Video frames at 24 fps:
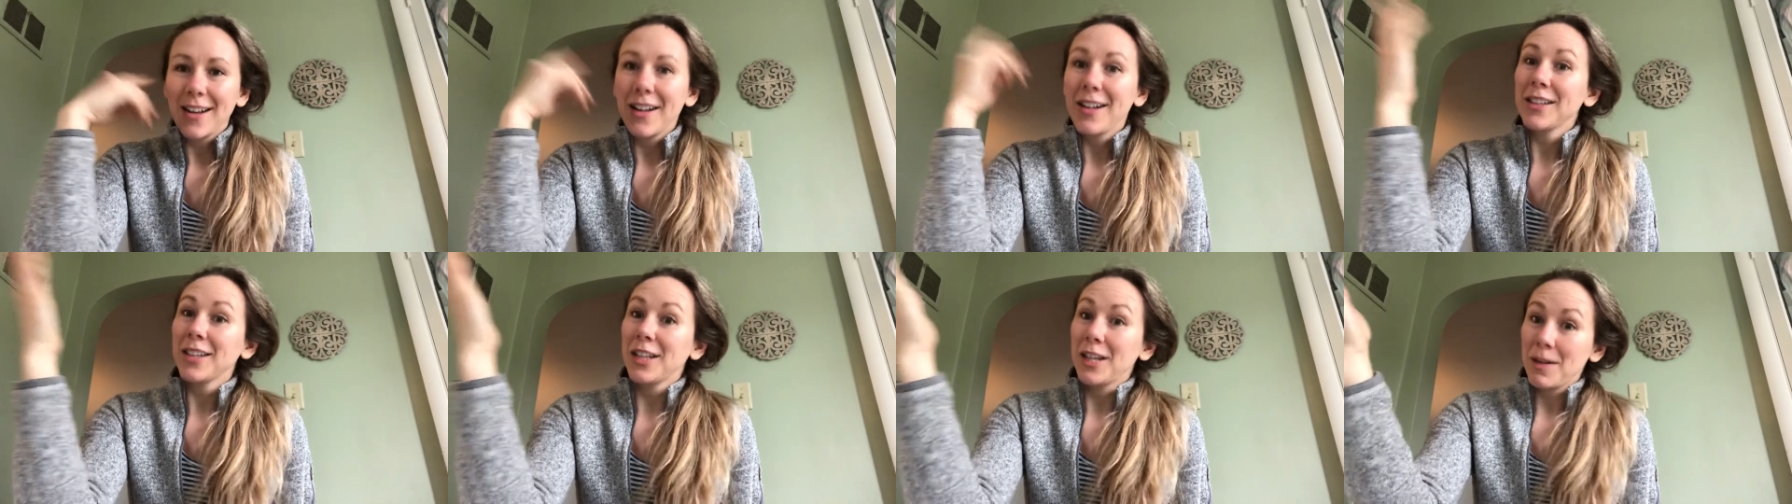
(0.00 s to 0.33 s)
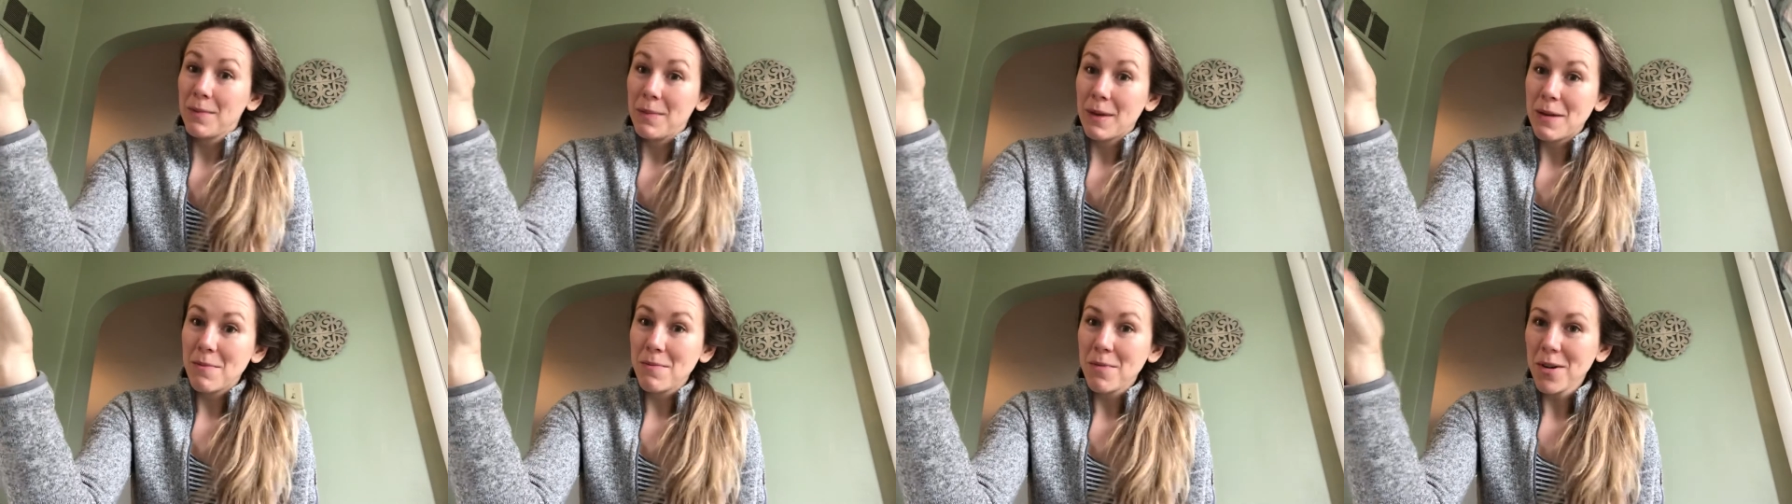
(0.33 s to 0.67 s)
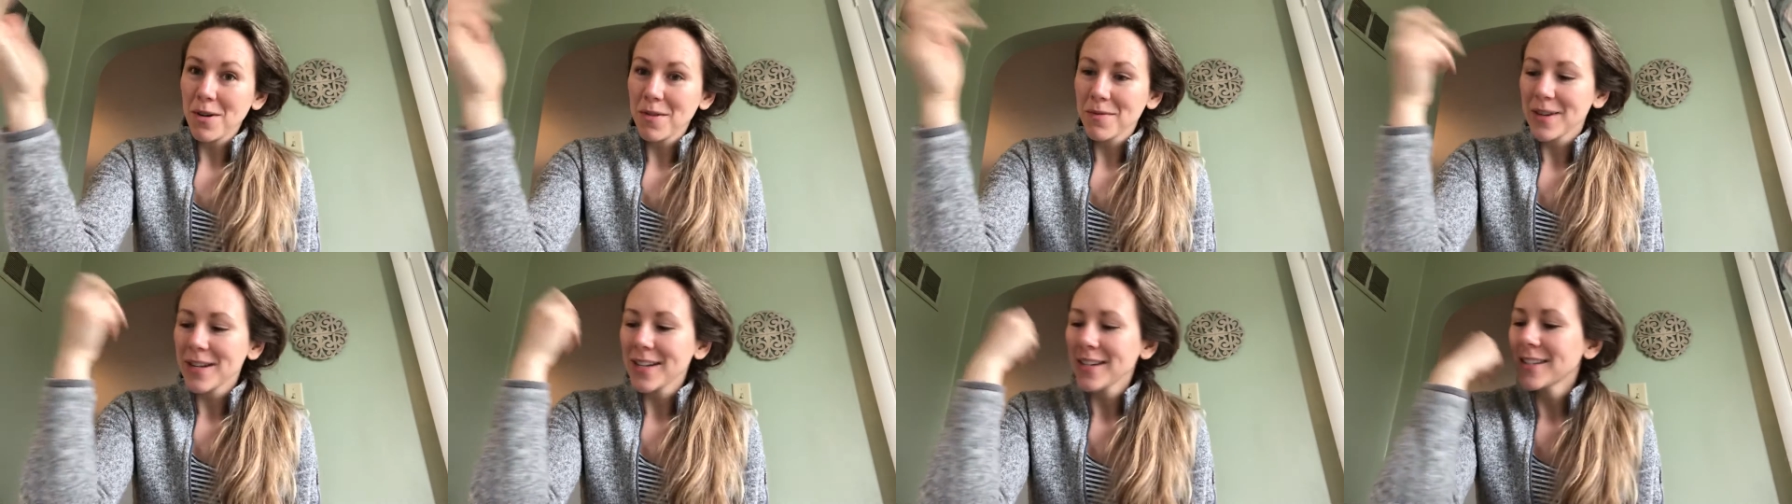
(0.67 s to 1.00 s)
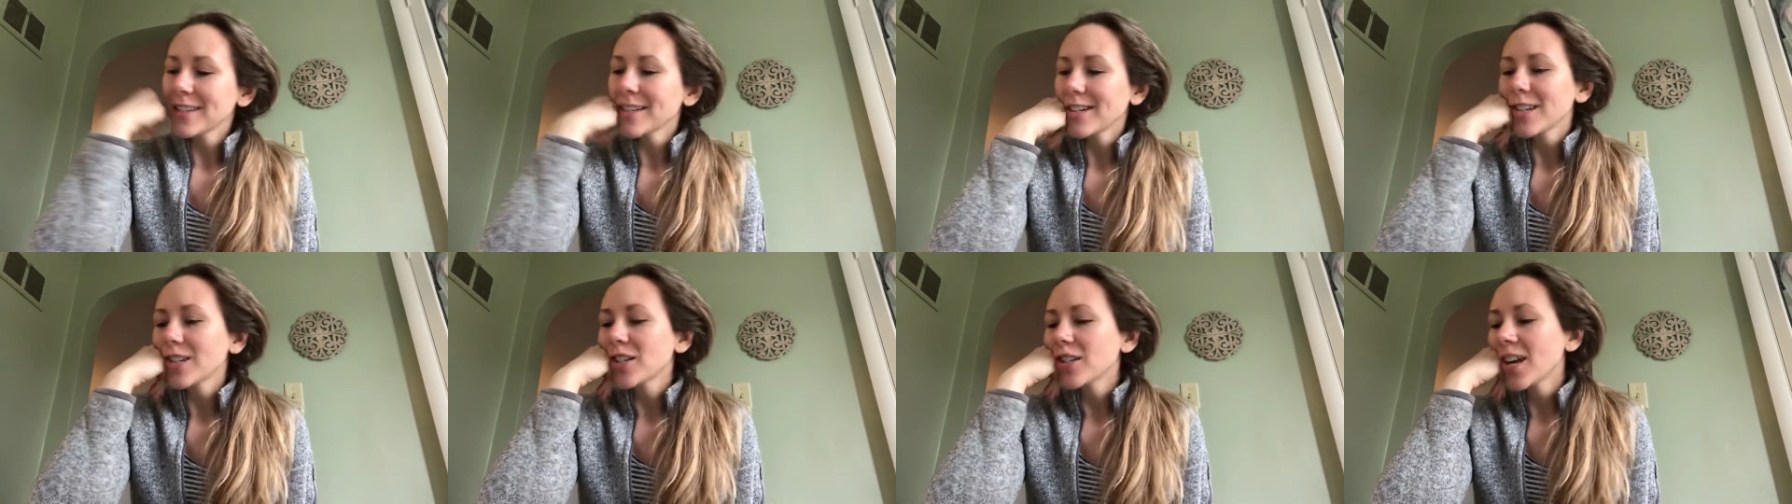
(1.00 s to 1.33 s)
a little bit more
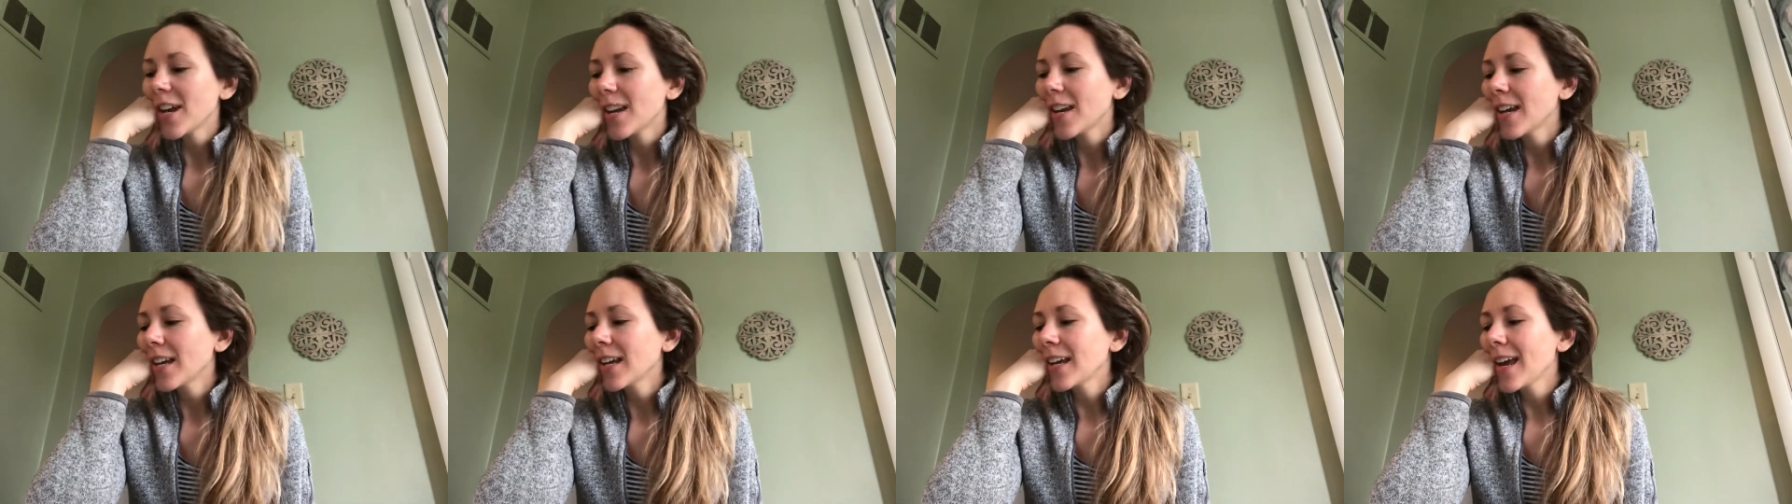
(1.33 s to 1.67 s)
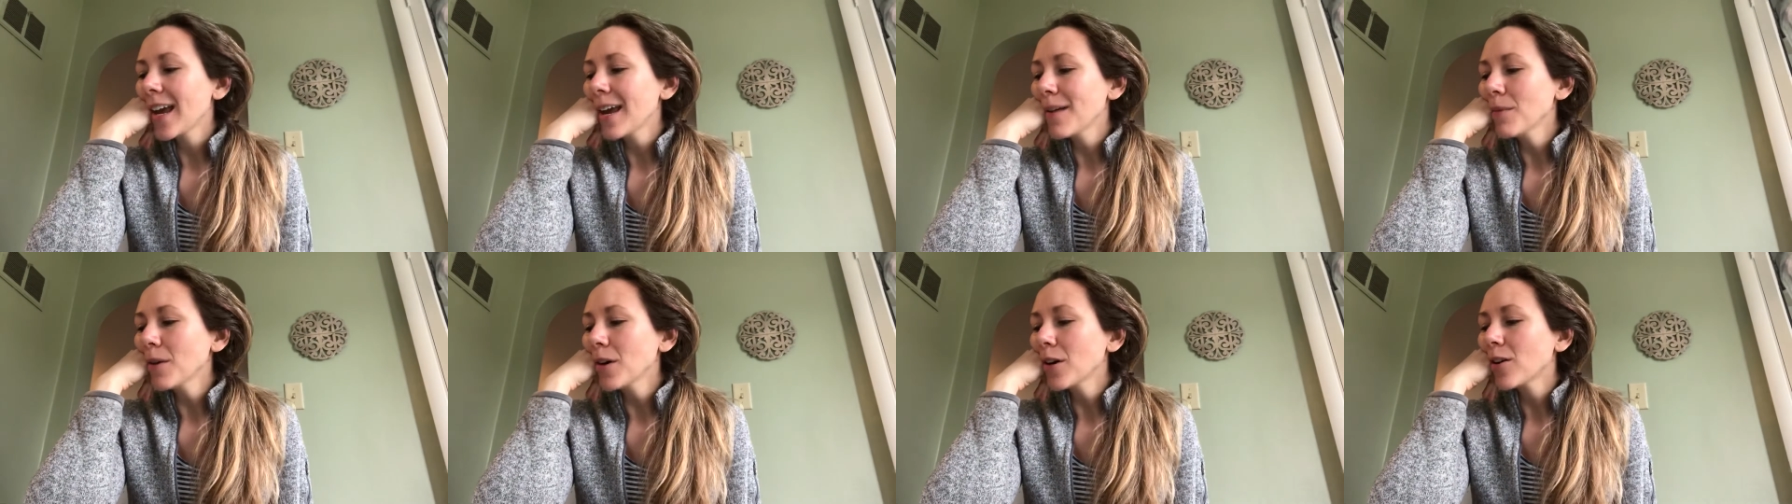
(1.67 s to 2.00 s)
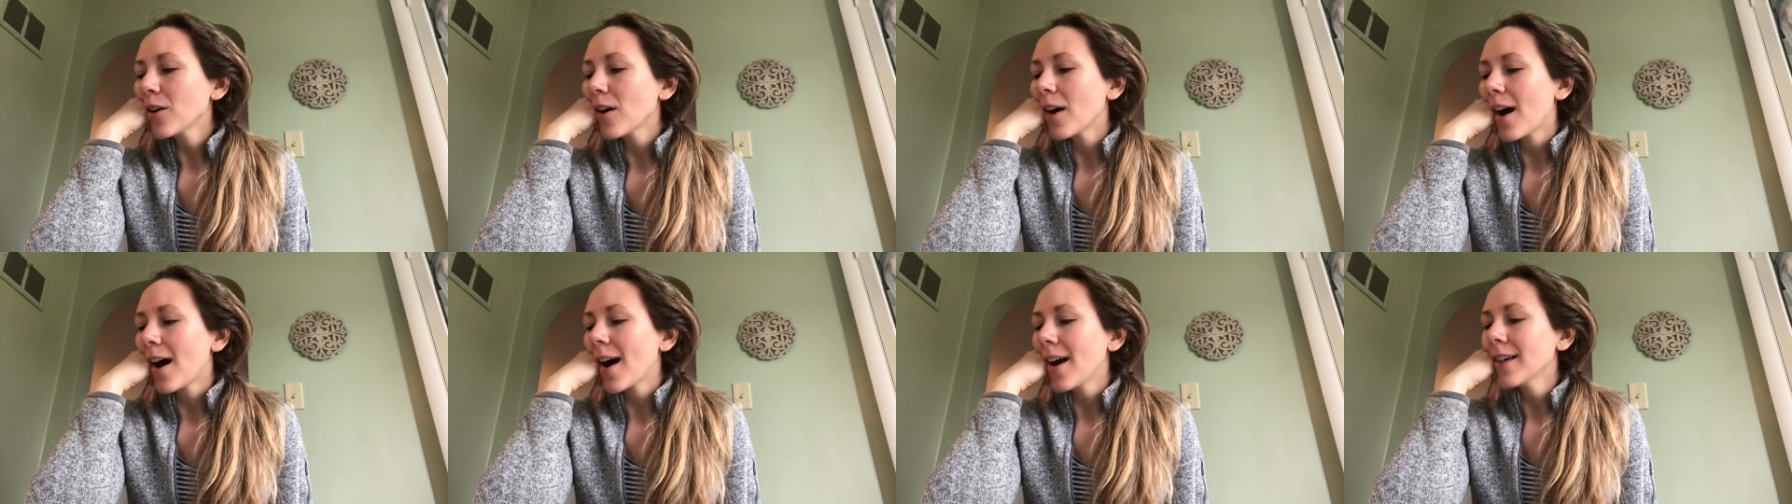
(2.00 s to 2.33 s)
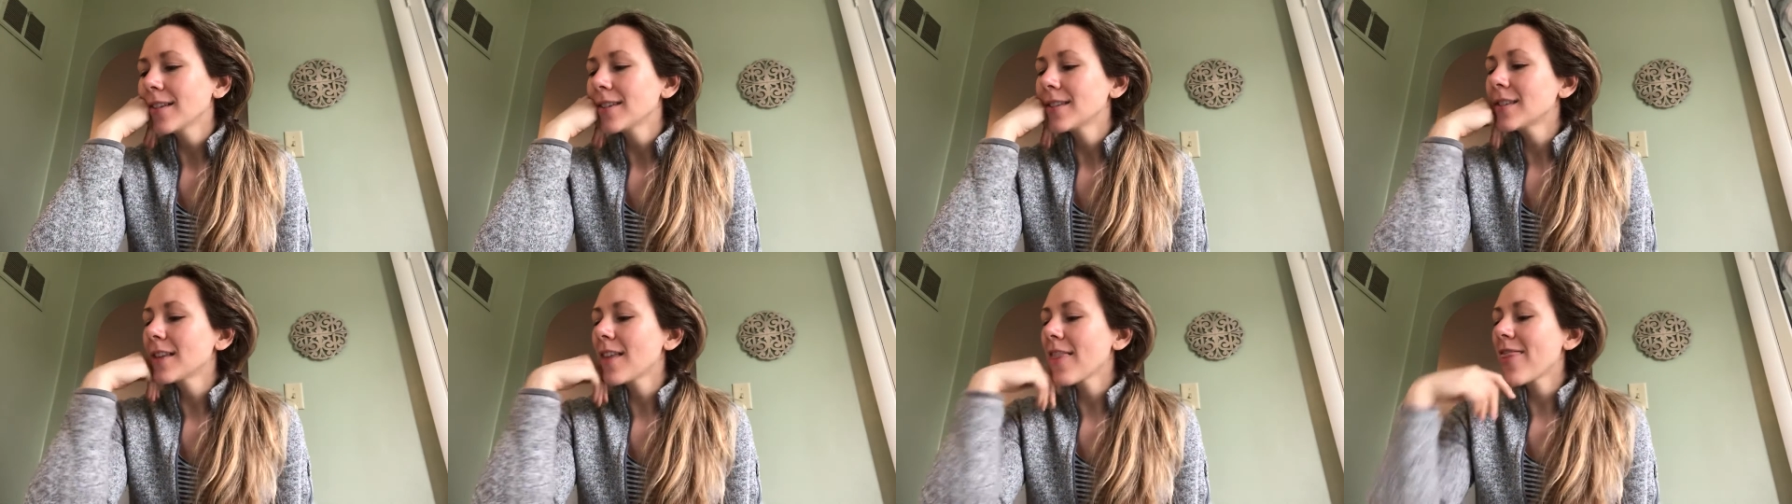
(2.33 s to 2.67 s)
research and I came
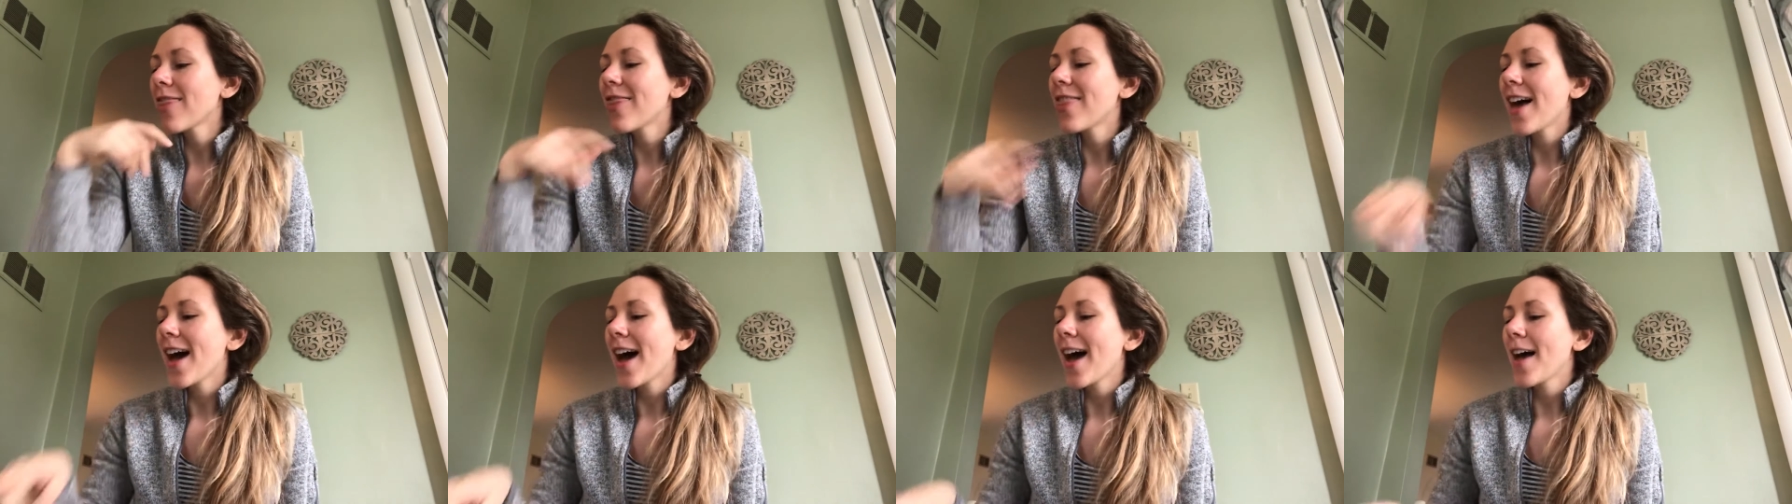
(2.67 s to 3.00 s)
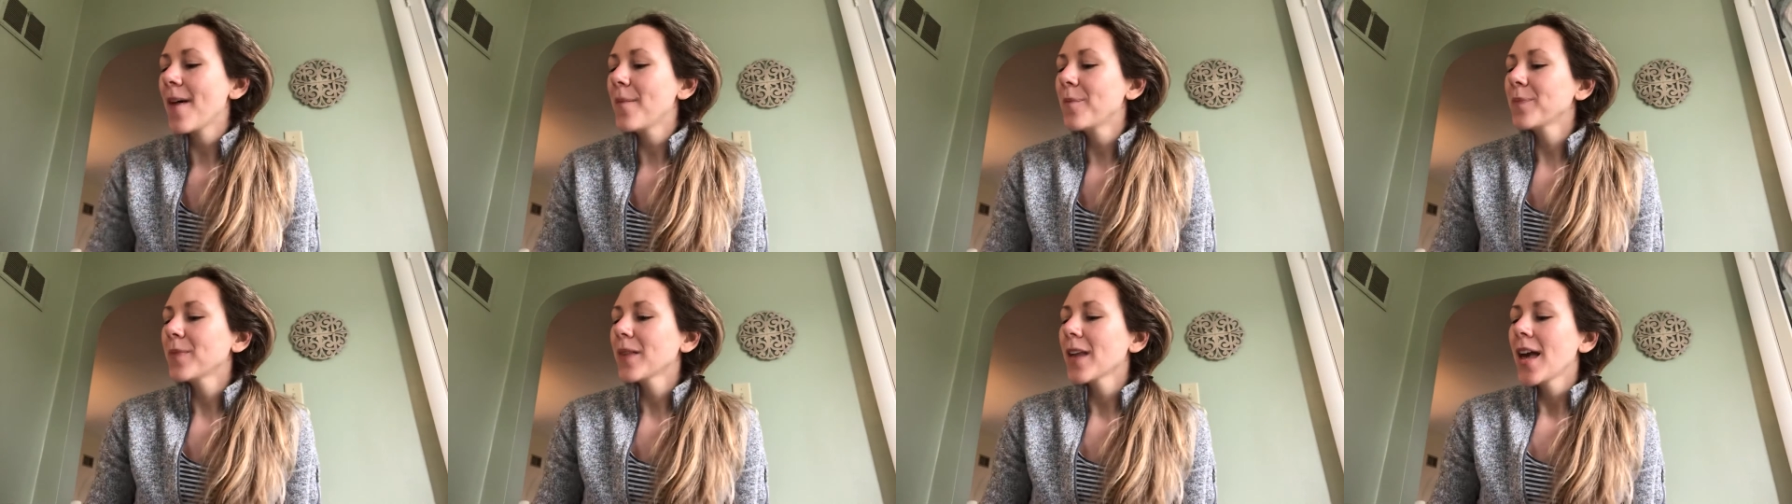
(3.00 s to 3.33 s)
across that